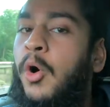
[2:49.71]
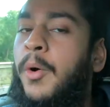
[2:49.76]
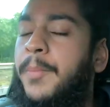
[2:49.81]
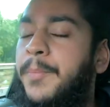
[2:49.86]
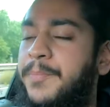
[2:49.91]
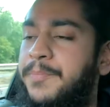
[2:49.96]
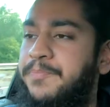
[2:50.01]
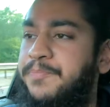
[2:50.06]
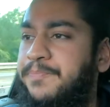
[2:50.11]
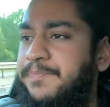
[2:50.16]

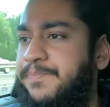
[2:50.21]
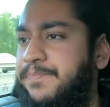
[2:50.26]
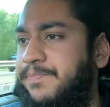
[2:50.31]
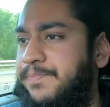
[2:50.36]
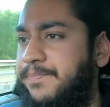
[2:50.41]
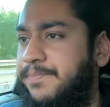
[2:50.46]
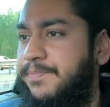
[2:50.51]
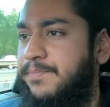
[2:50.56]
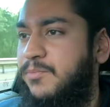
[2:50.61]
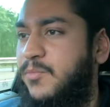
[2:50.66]

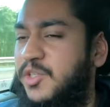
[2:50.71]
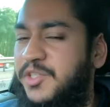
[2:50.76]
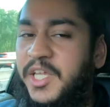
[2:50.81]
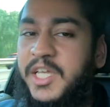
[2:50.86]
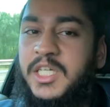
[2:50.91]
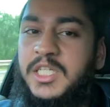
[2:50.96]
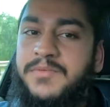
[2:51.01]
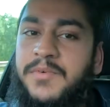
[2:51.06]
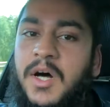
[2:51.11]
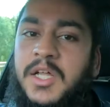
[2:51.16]
I'm not
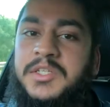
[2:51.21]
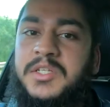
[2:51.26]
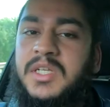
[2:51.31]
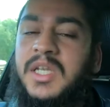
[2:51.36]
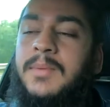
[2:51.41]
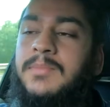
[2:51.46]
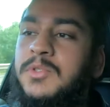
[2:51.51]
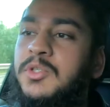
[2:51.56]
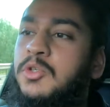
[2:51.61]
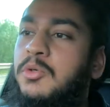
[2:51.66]
saying it's faster
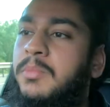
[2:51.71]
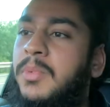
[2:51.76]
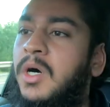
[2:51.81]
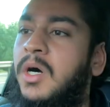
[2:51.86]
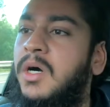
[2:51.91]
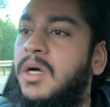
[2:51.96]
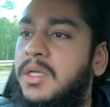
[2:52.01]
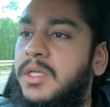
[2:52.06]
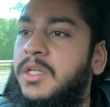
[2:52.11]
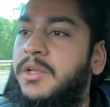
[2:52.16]
than M2,
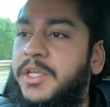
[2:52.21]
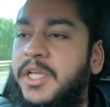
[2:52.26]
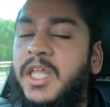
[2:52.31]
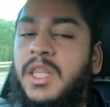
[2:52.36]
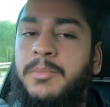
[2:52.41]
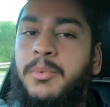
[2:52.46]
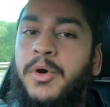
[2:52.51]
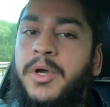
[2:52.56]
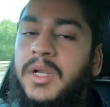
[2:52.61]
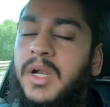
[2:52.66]
but you get
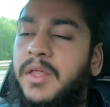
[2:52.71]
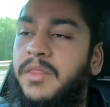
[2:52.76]
the point.